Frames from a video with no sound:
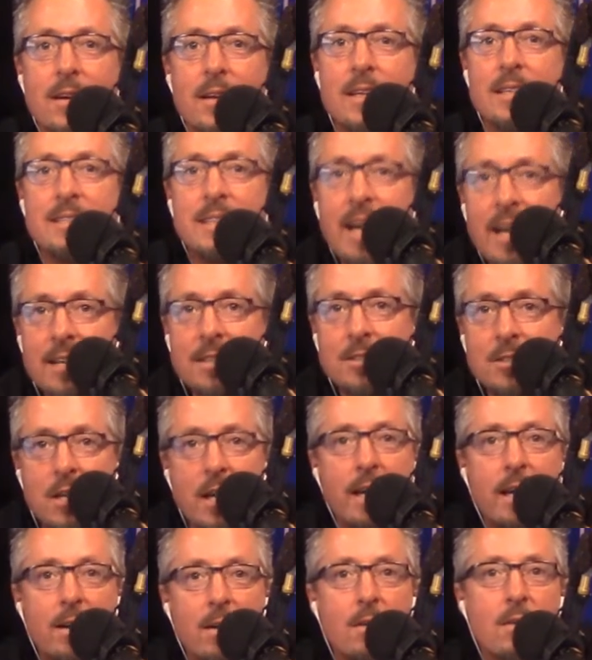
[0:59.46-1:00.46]
Is that a
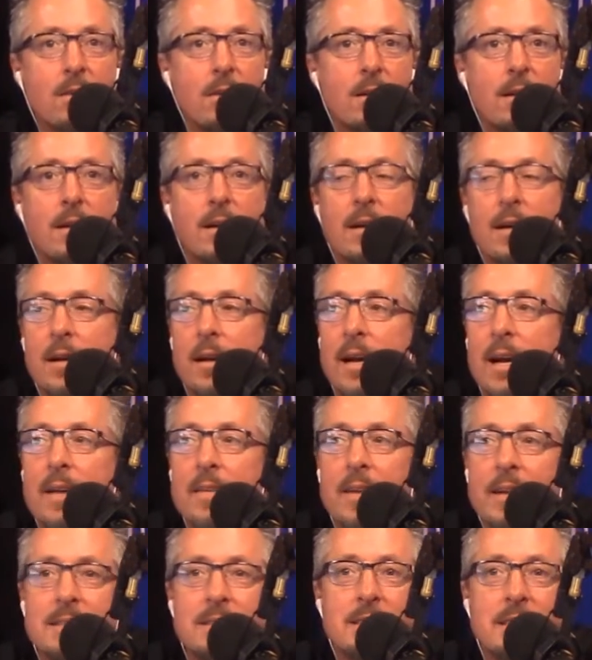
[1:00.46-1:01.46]
channel?
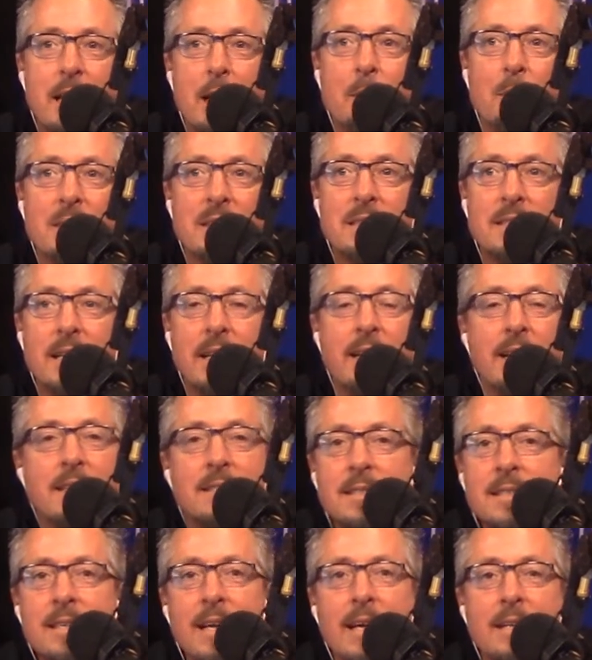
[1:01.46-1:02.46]
And then CNBC,
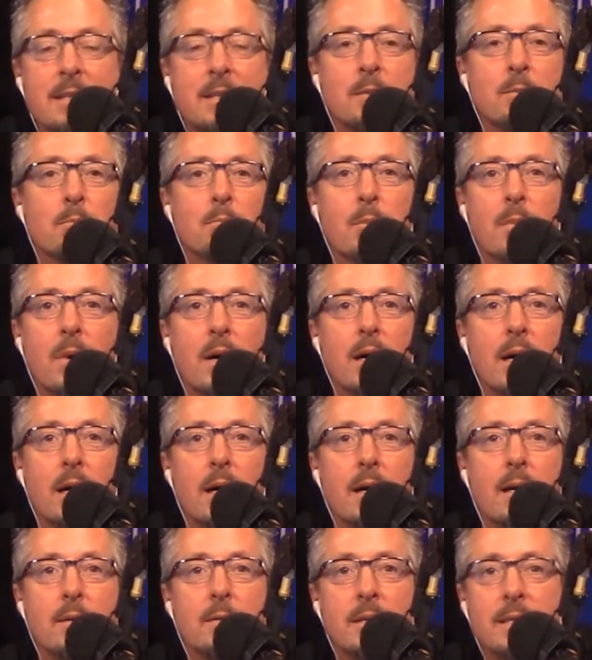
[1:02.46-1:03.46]
isn't that
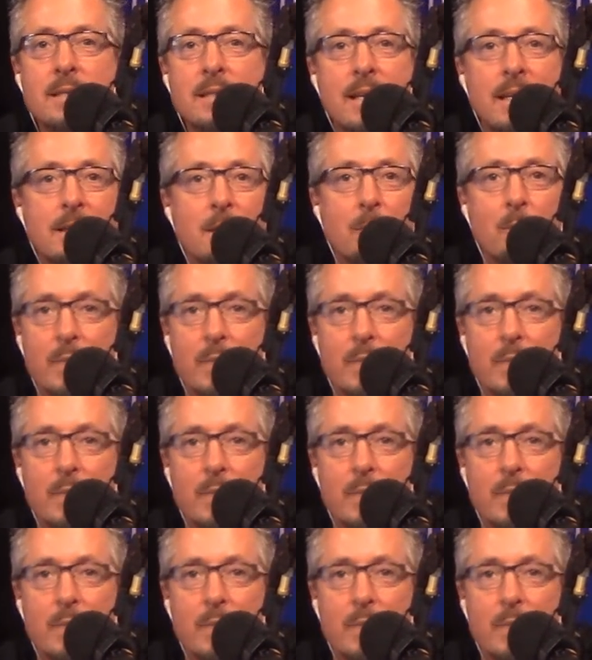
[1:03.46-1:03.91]
the